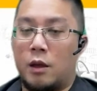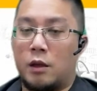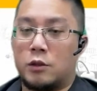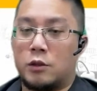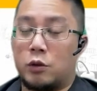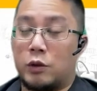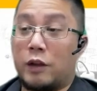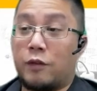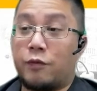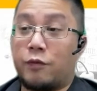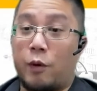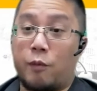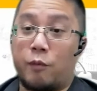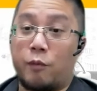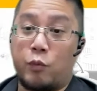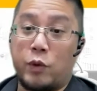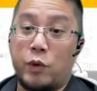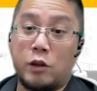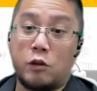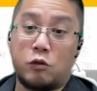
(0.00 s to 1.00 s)
So that's
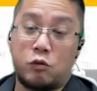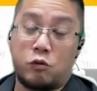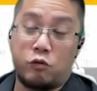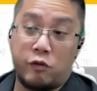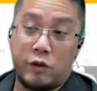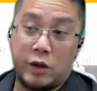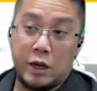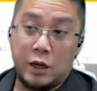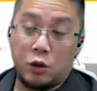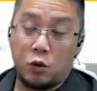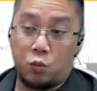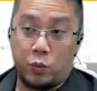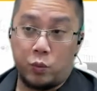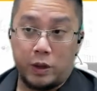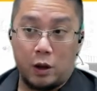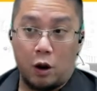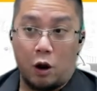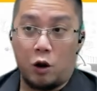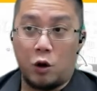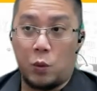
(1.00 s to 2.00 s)
from week 3 to
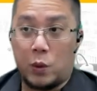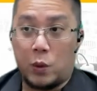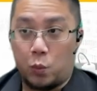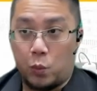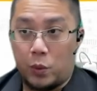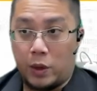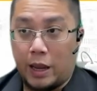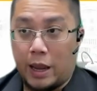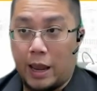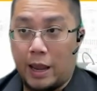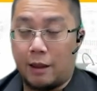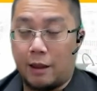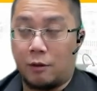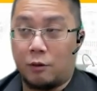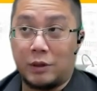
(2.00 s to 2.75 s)
all the way to week 8.